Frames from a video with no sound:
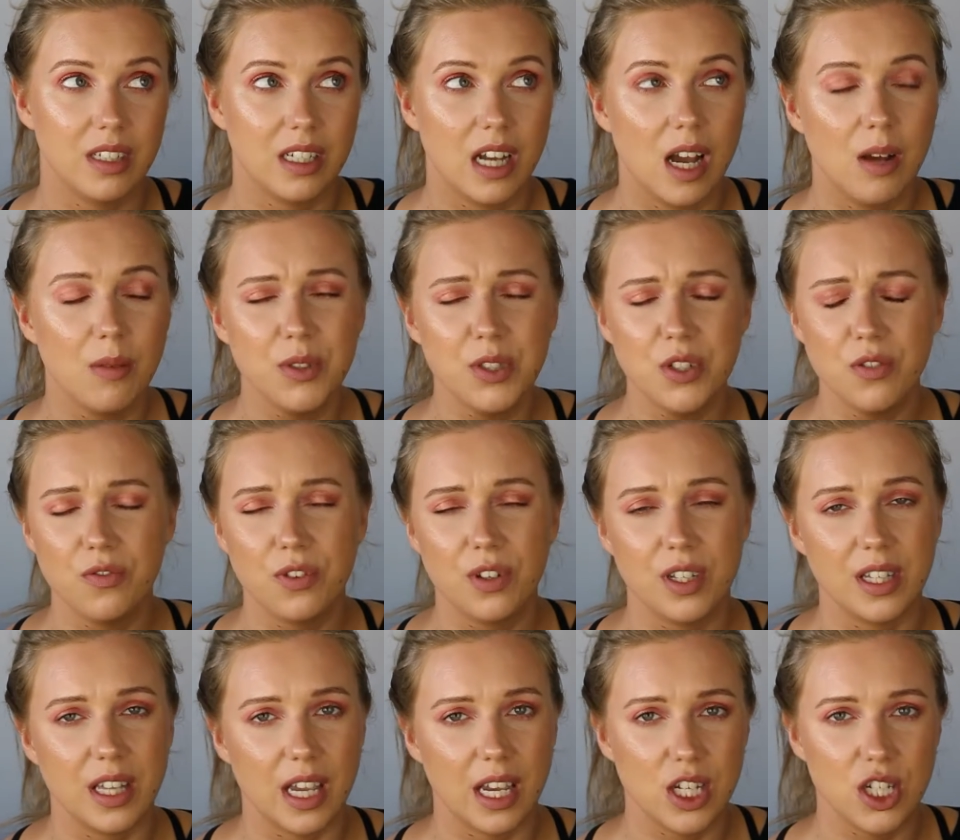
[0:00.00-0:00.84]
comes to
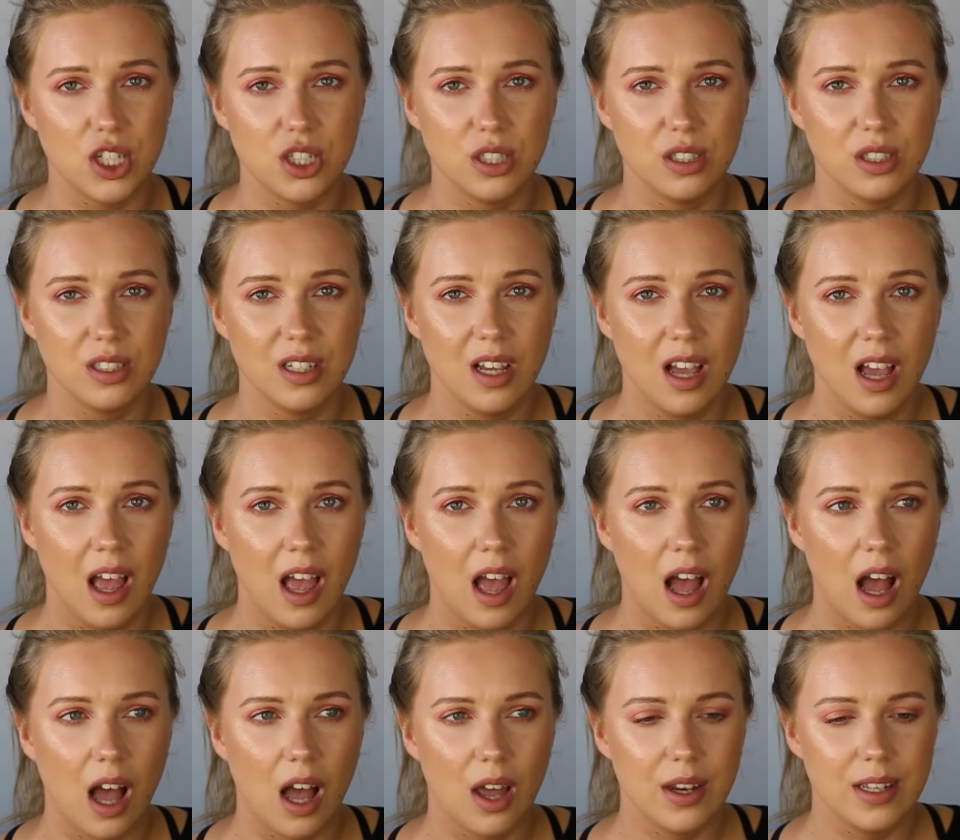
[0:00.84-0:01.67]
foundation,
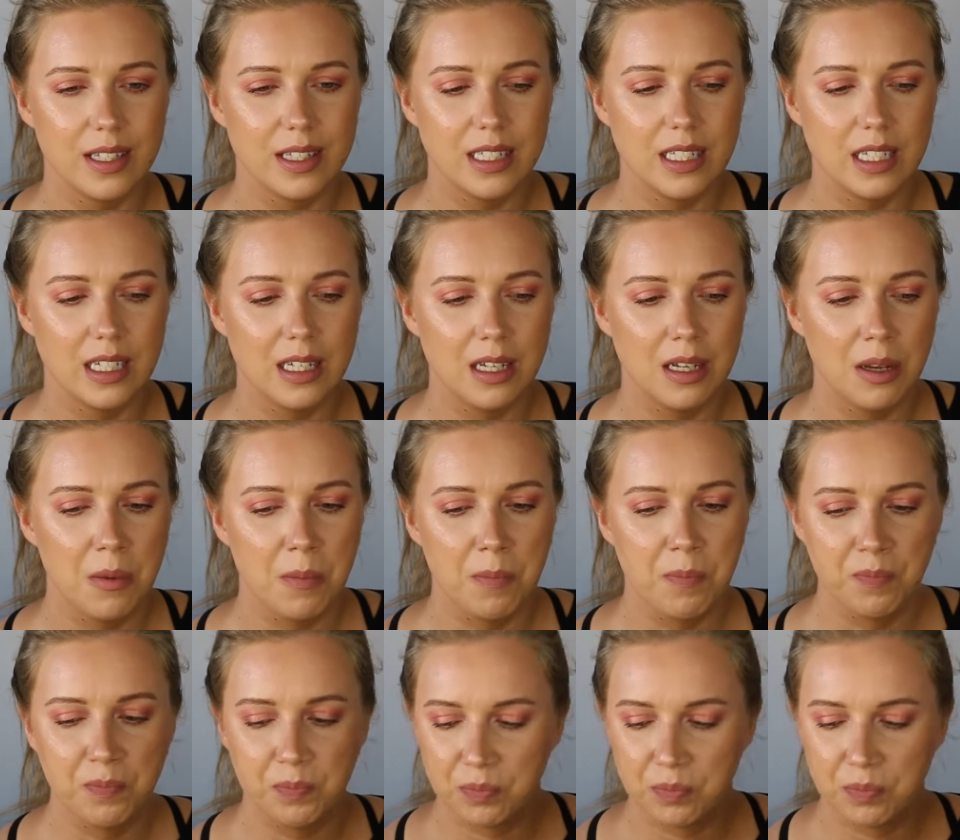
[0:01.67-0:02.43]
honestly,